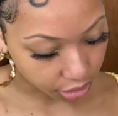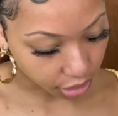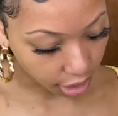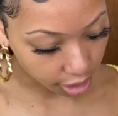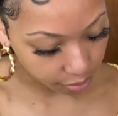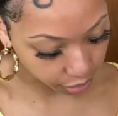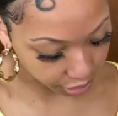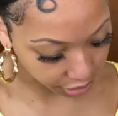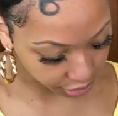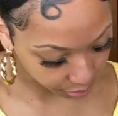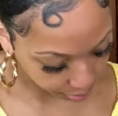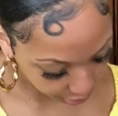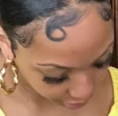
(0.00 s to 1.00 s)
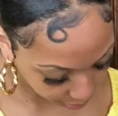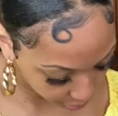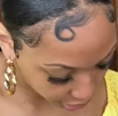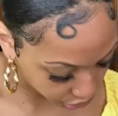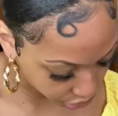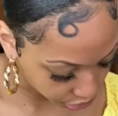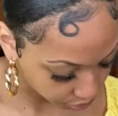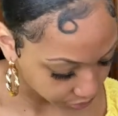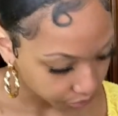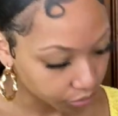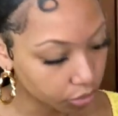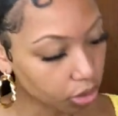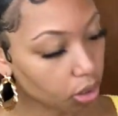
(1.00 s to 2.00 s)
cardboard is pretty much
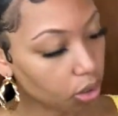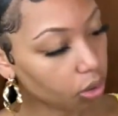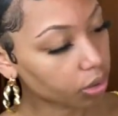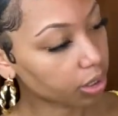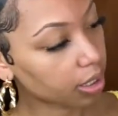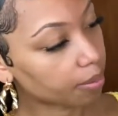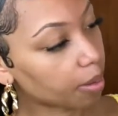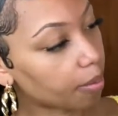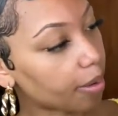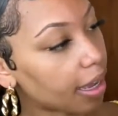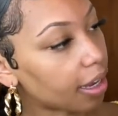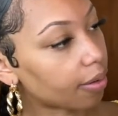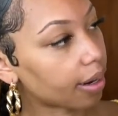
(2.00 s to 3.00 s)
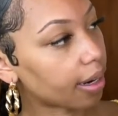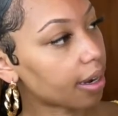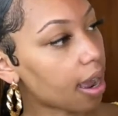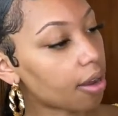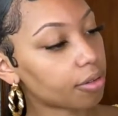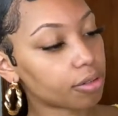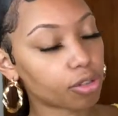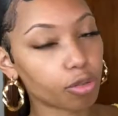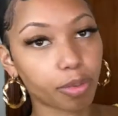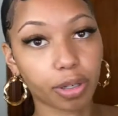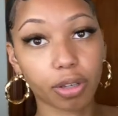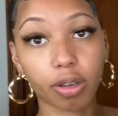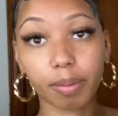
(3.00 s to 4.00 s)
holding up the bag right now. It's
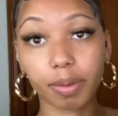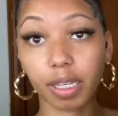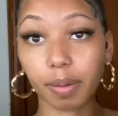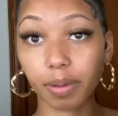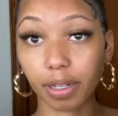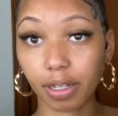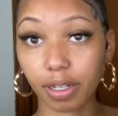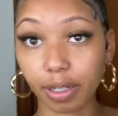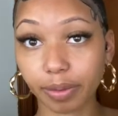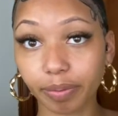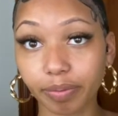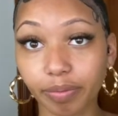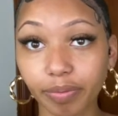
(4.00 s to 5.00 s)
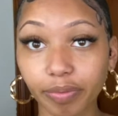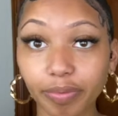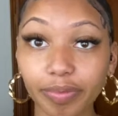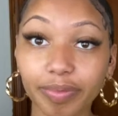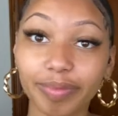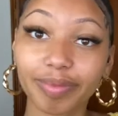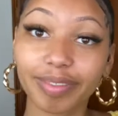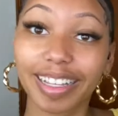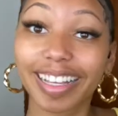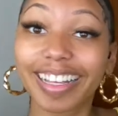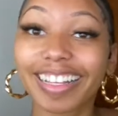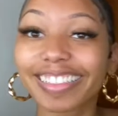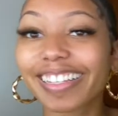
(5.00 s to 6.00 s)
super cute. I'm gonna keep it in there.
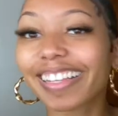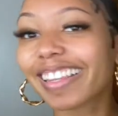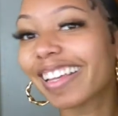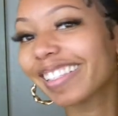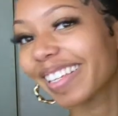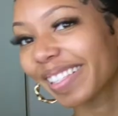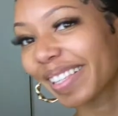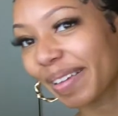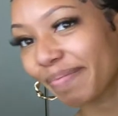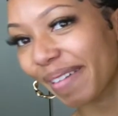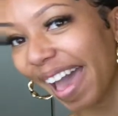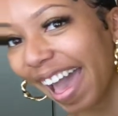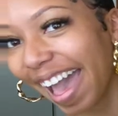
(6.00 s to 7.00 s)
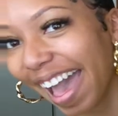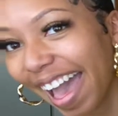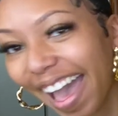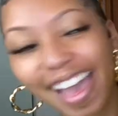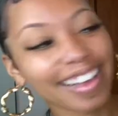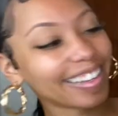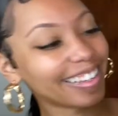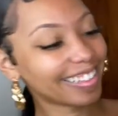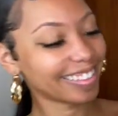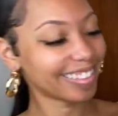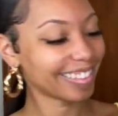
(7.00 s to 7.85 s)
So this is the bag.